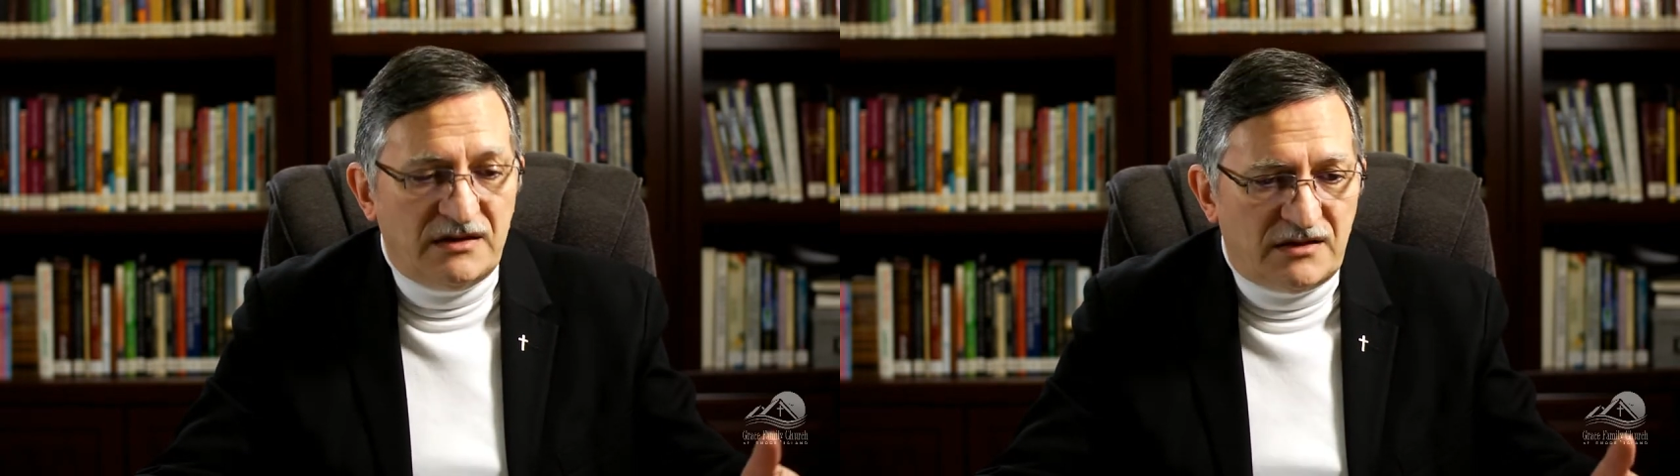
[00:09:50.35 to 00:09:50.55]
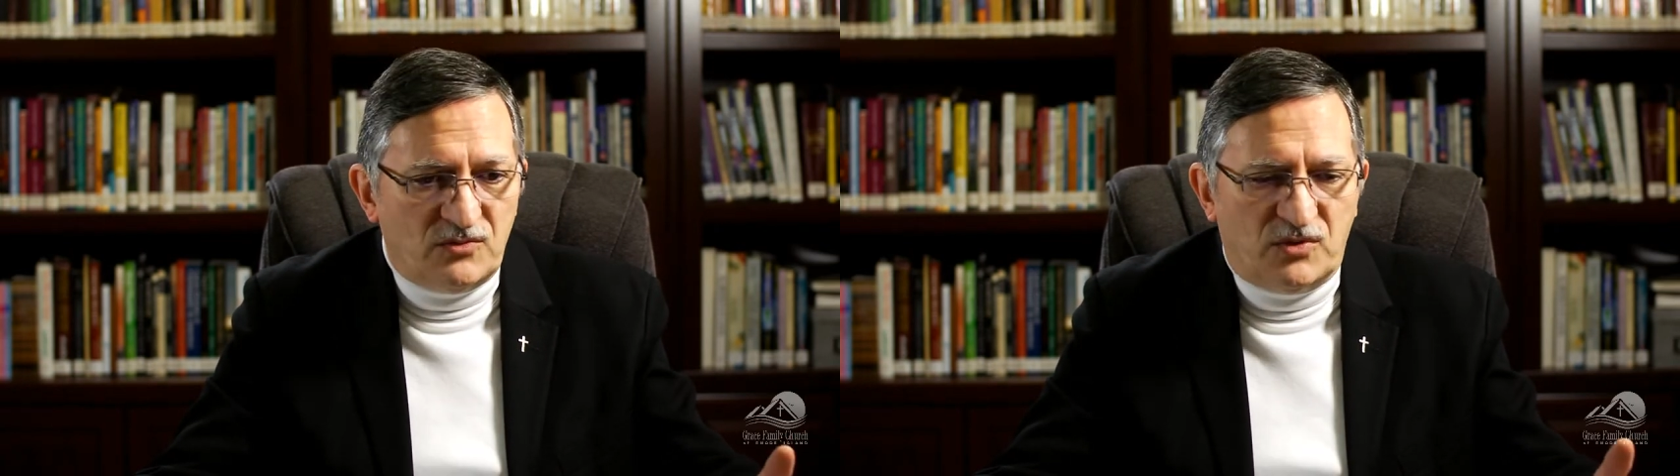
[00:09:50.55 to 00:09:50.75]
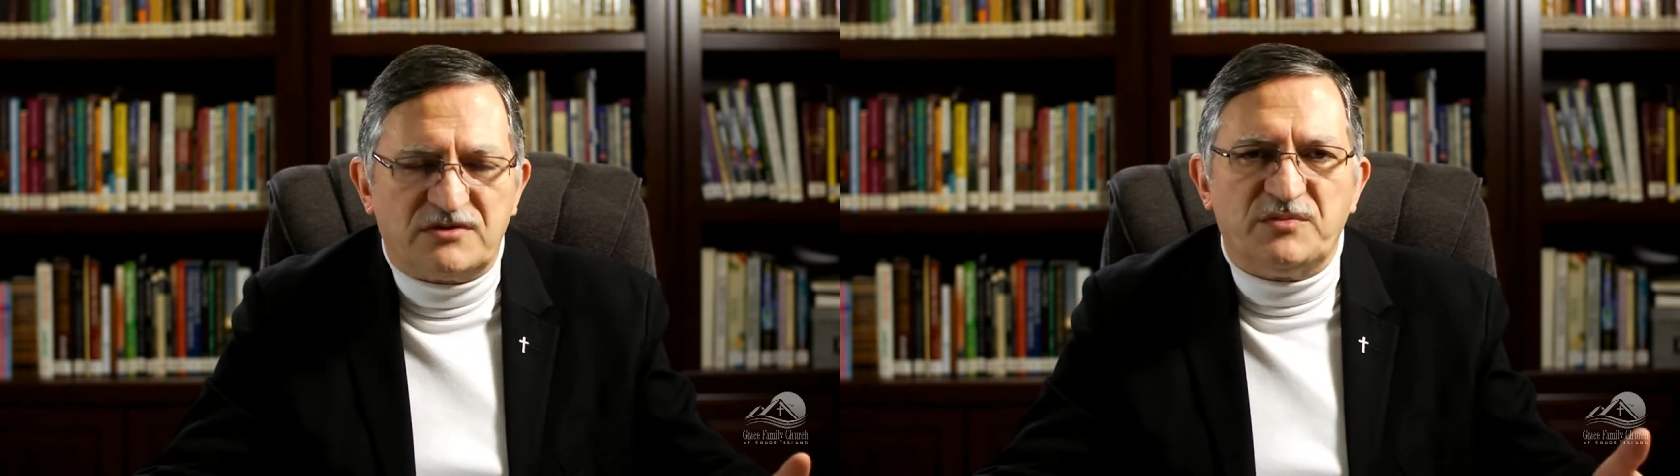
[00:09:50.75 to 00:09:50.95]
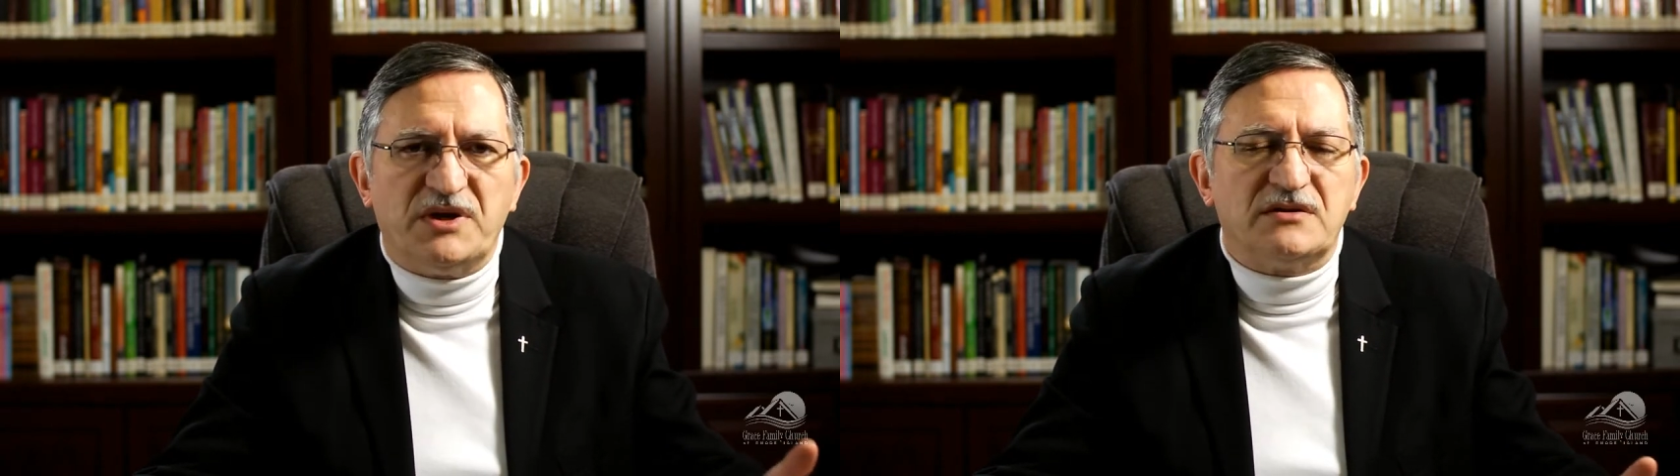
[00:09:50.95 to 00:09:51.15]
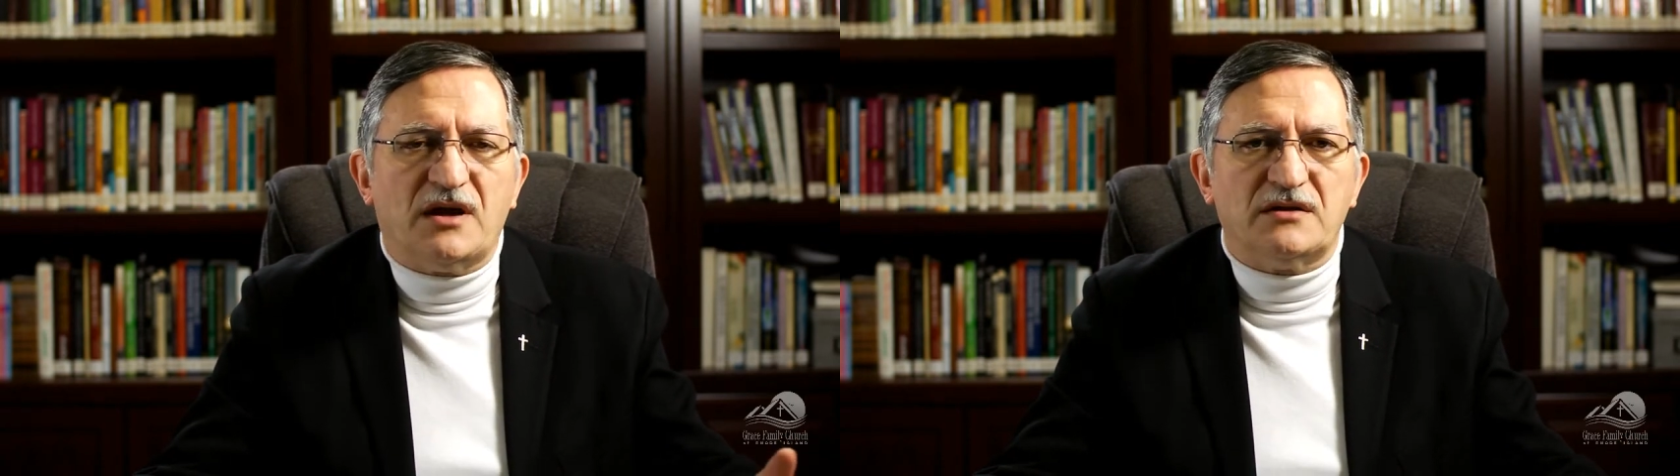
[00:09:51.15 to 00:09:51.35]
they want to be
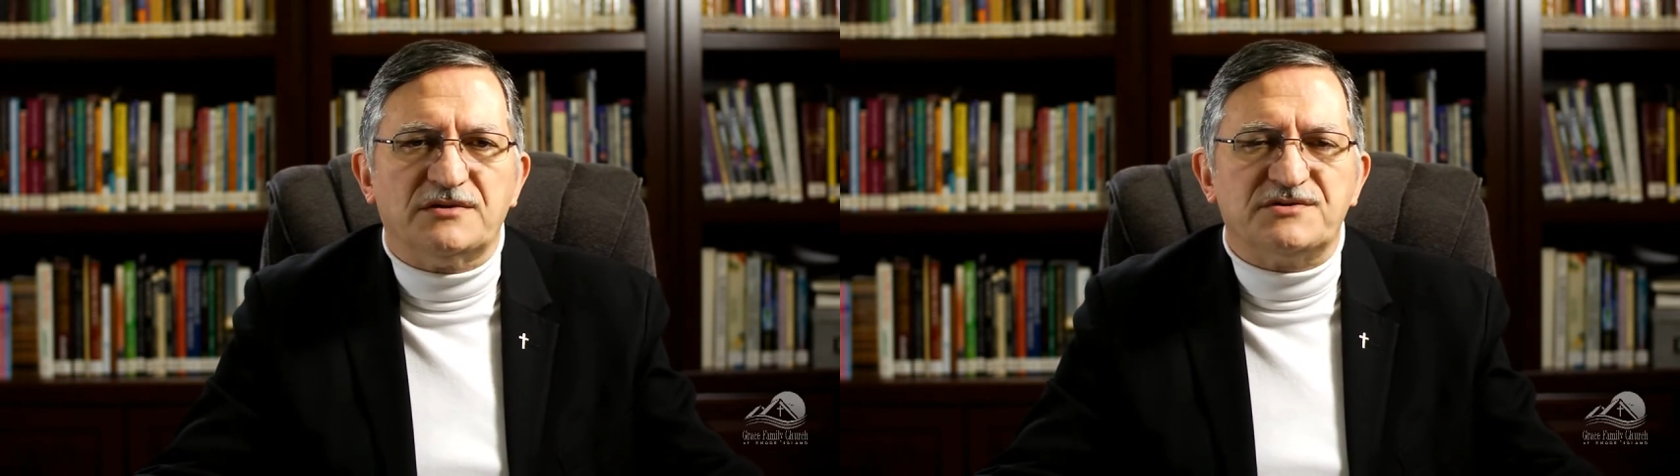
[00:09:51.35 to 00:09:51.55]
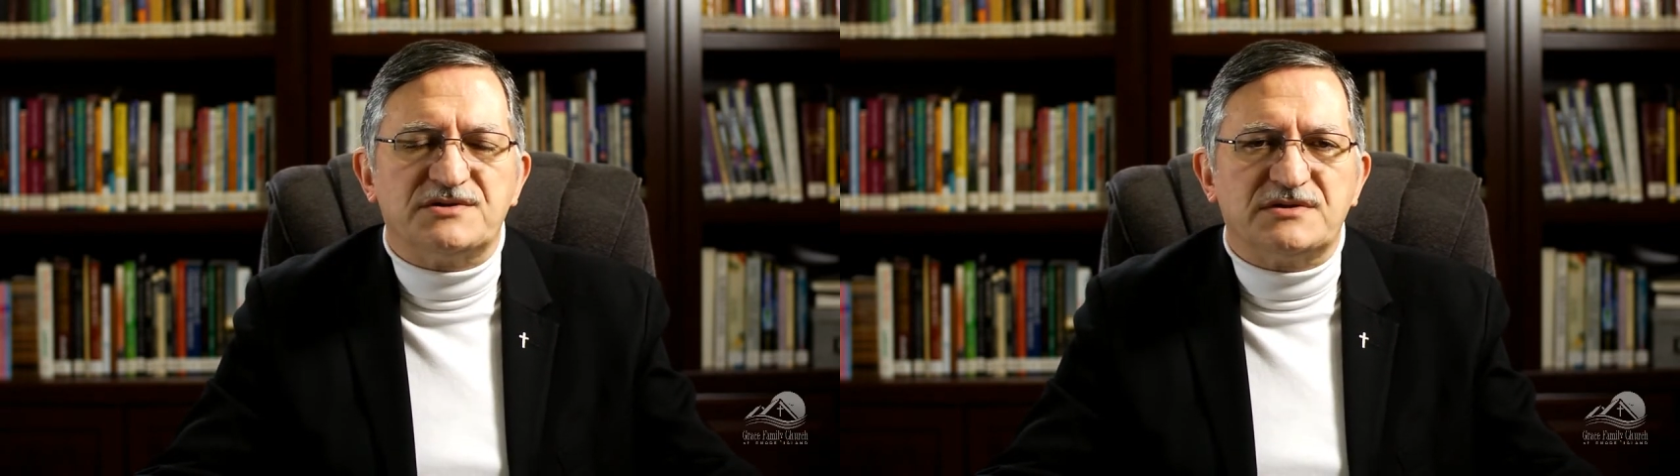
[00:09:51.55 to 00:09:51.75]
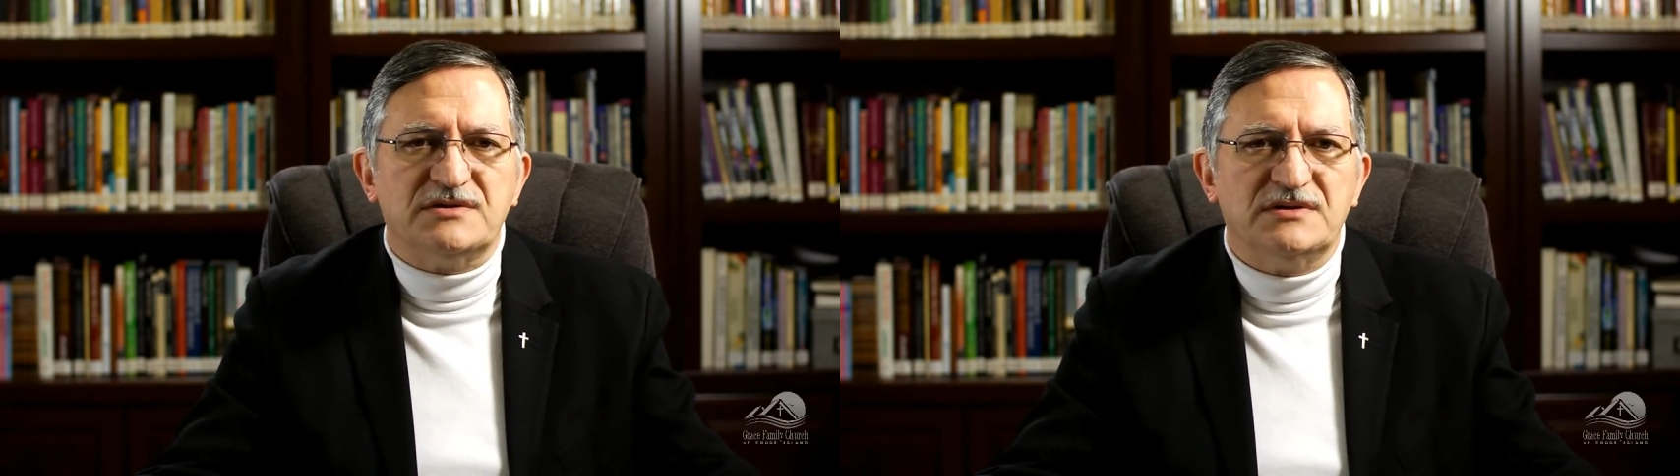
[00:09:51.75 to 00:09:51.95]
acknowledged.